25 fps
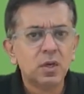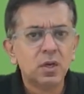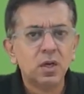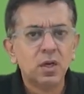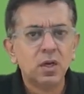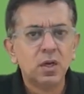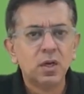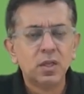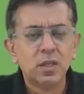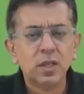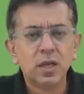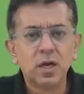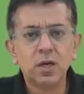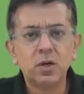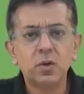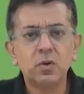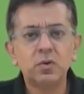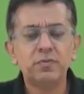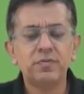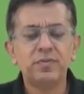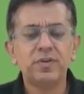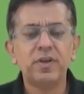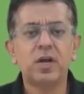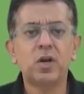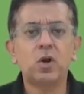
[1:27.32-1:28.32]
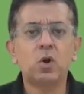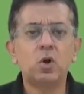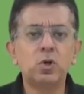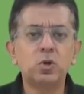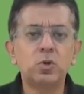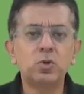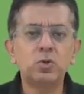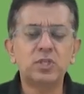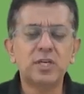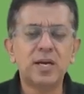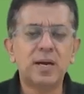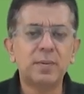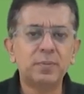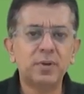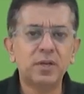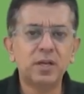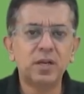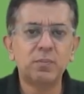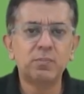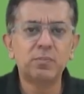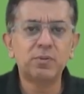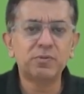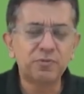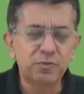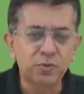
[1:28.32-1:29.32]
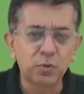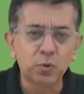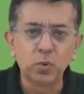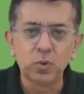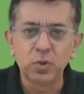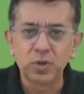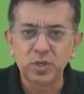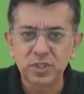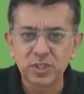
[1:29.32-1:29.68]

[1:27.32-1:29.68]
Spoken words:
Now we are on to chapter number 4.